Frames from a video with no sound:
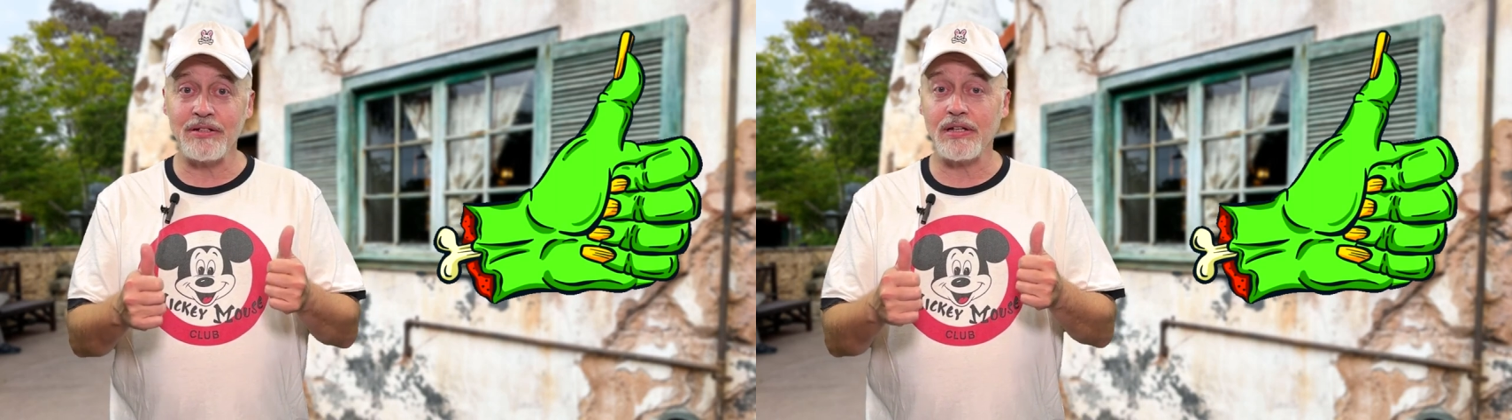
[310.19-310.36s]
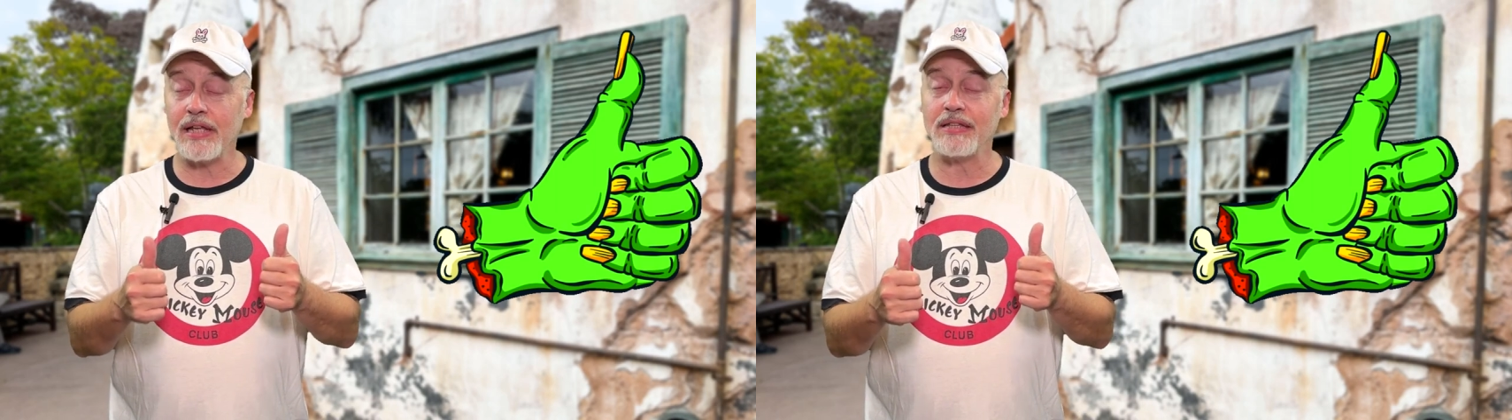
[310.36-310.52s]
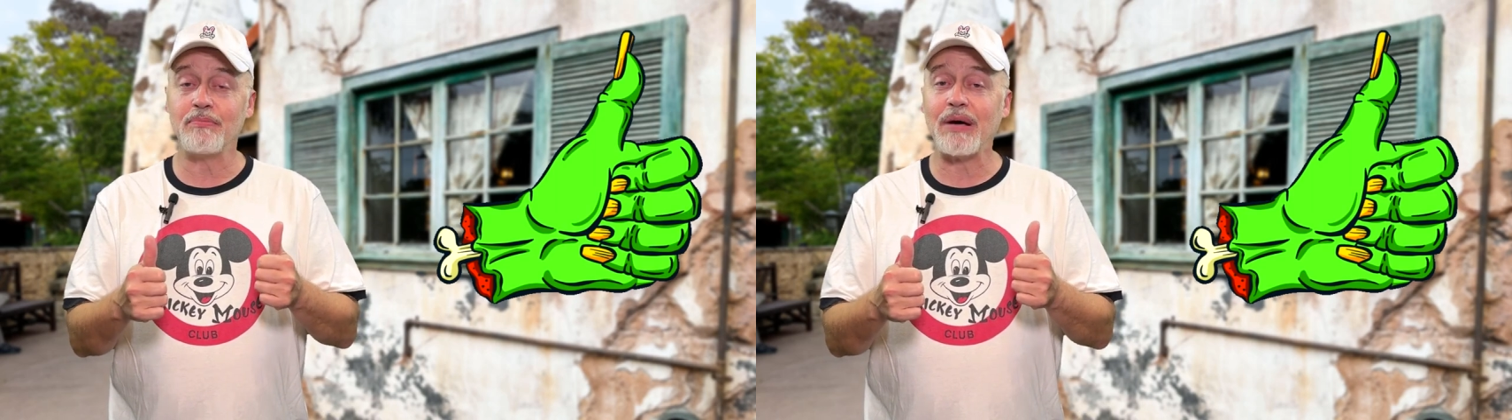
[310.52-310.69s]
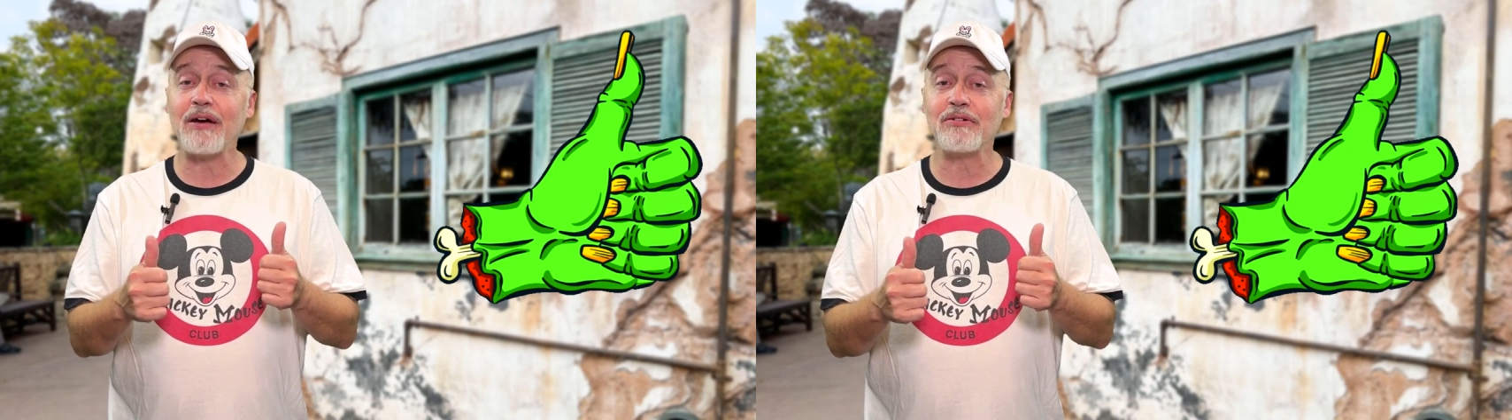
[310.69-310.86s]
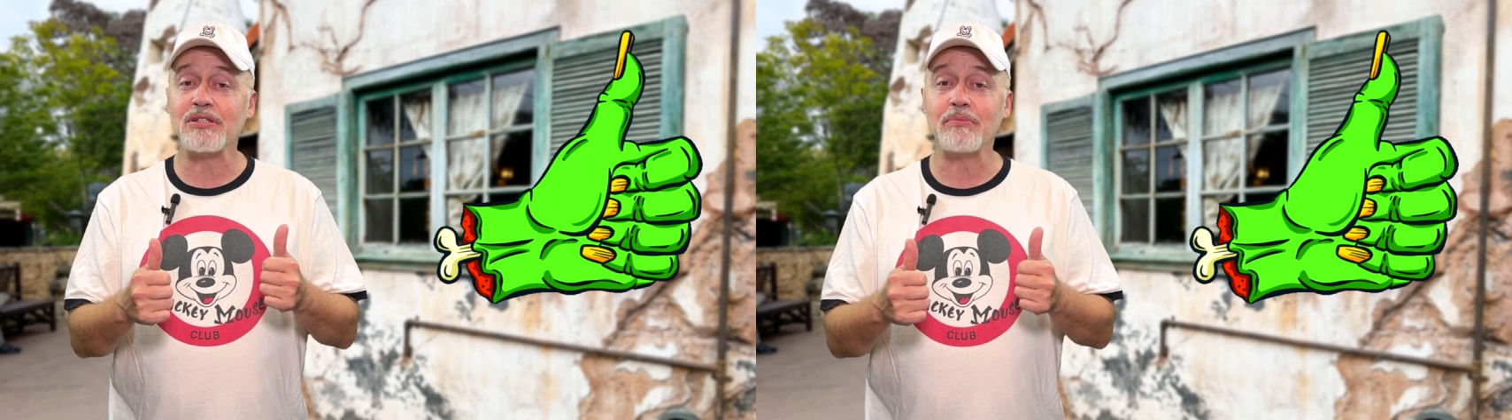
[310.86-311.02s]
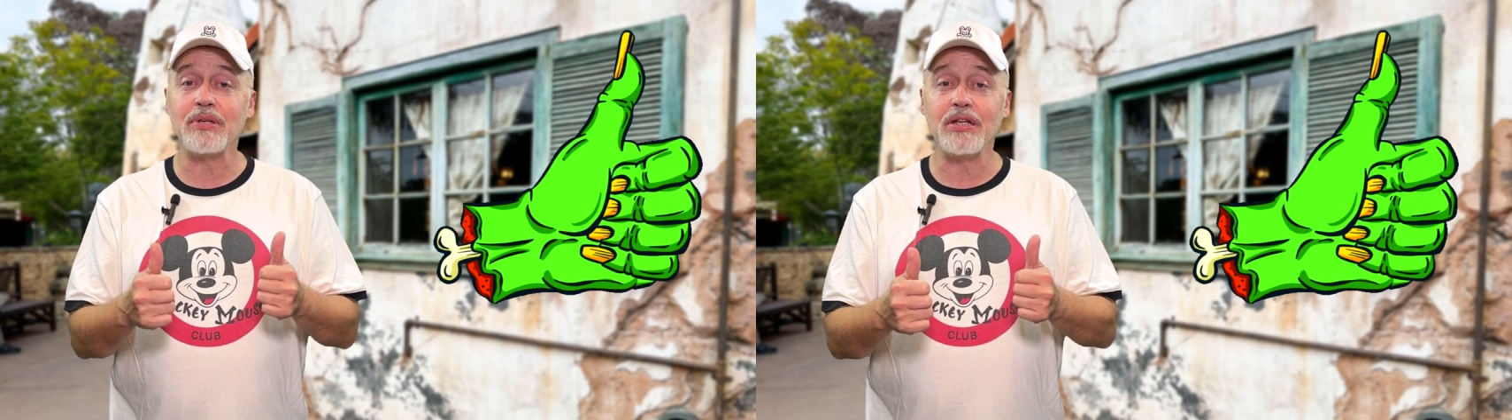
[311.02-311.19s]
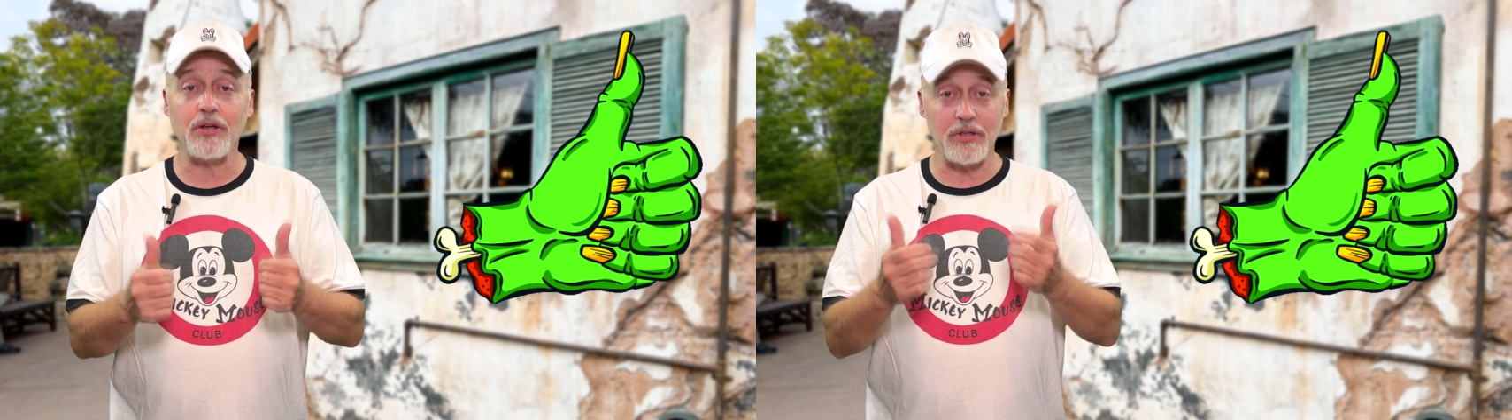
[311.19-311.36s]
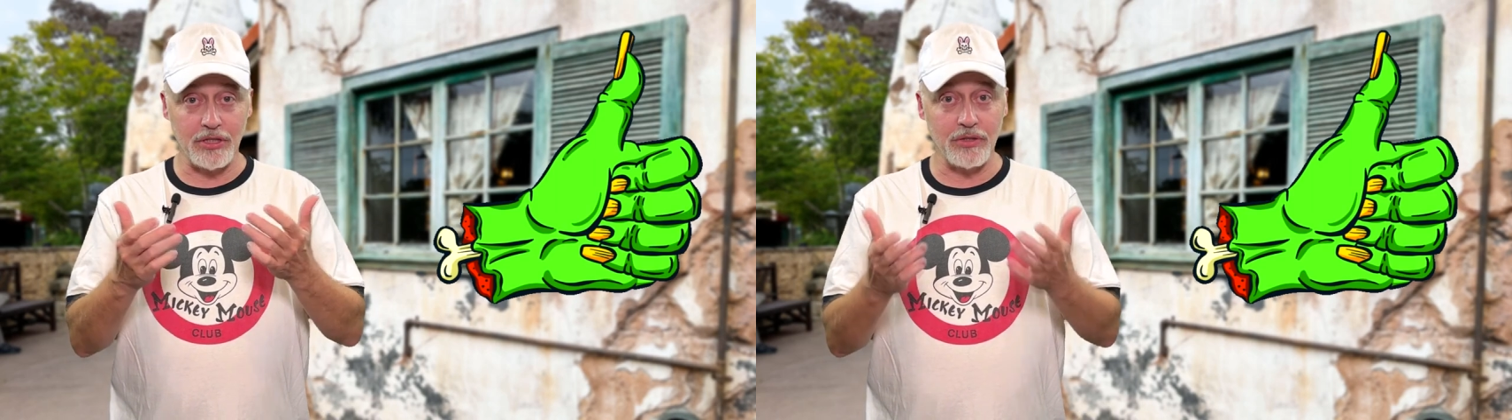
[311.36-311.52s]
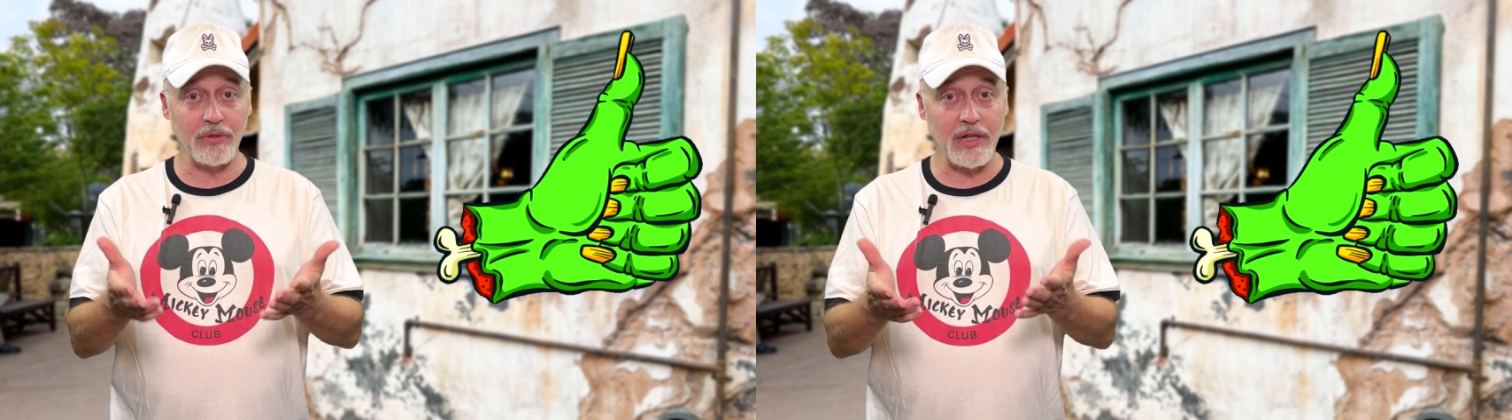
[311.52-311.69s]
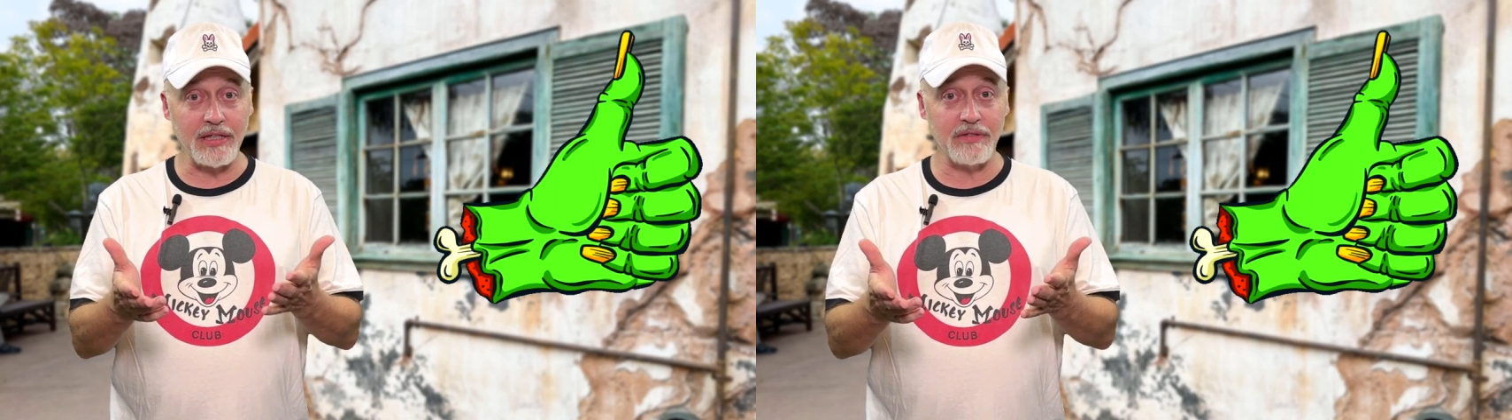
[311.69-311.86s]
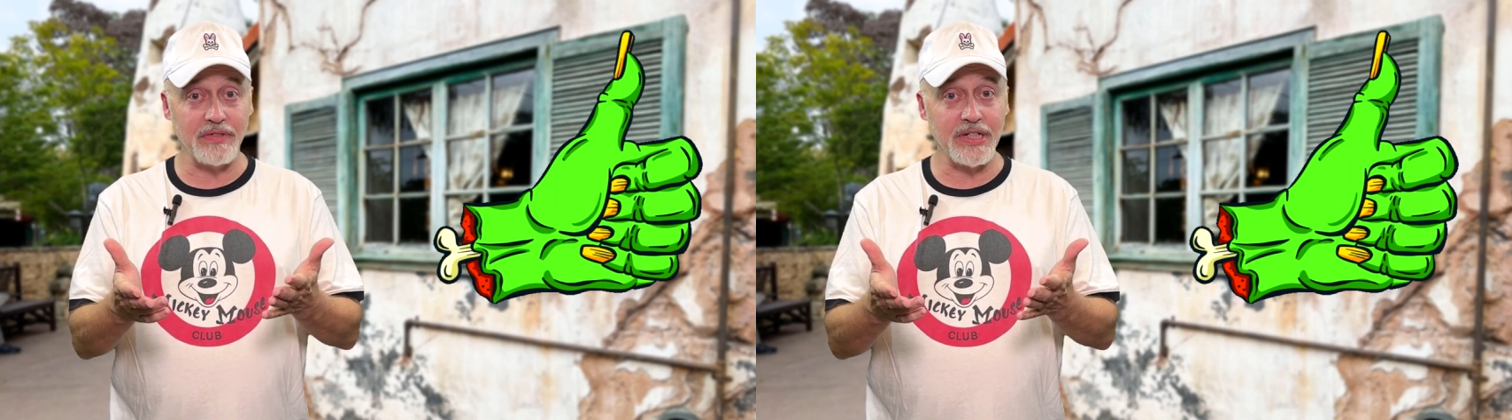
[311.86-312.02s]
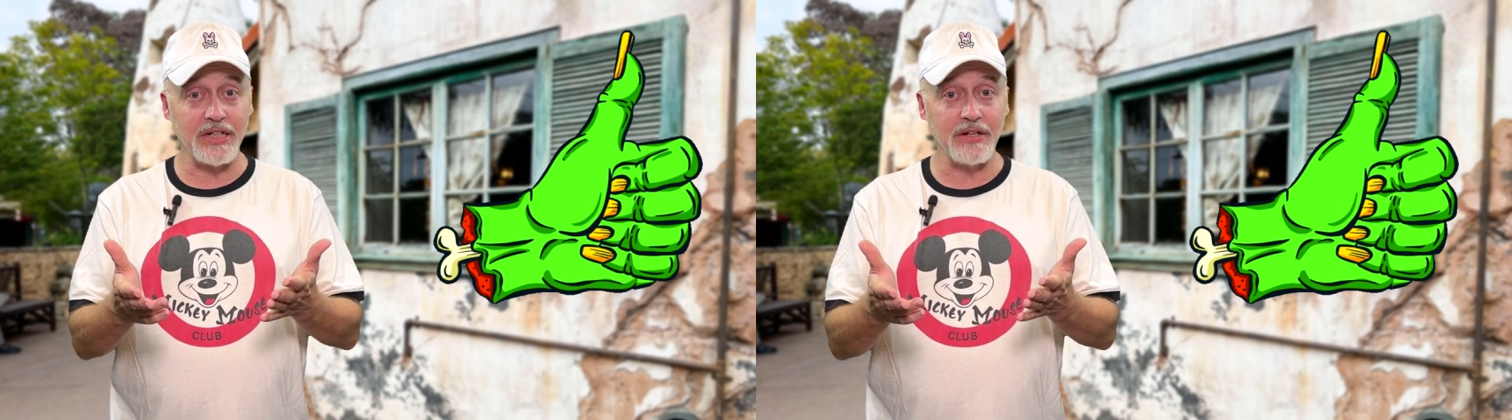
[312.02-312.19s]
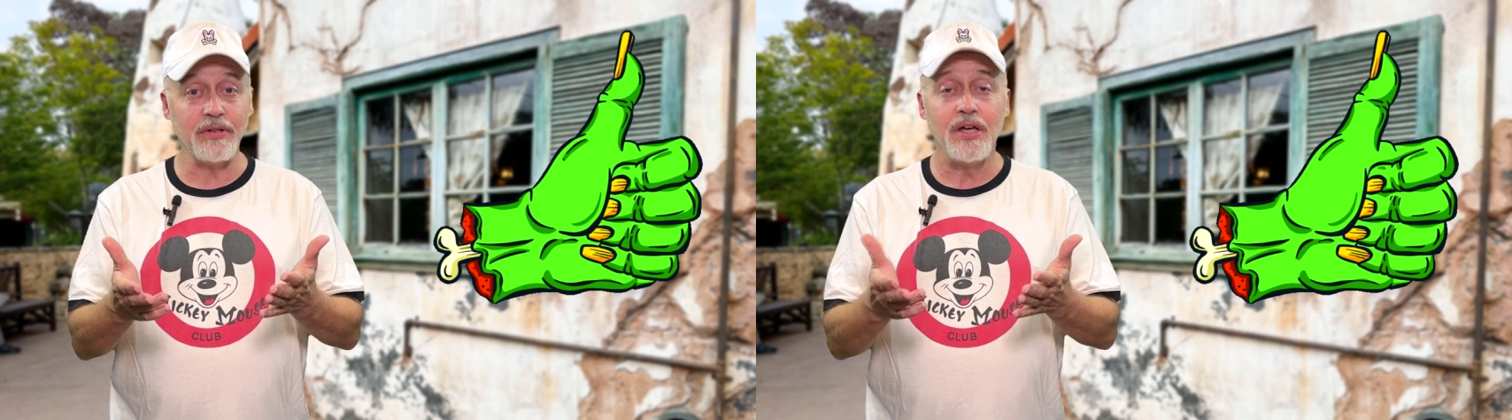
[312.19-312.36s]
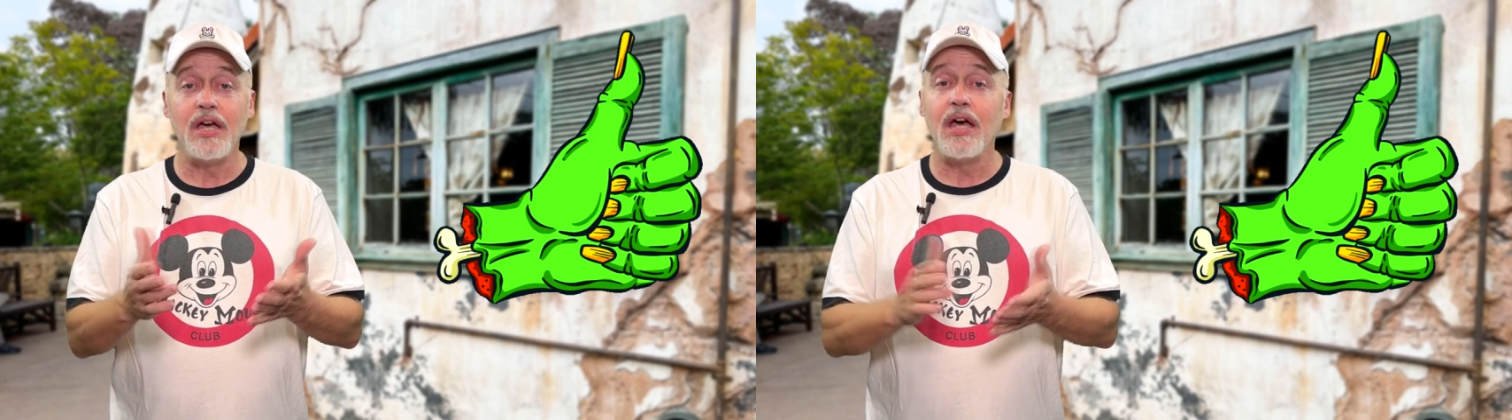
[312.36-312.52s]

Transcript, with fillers: to let the powers that be know that you like the video.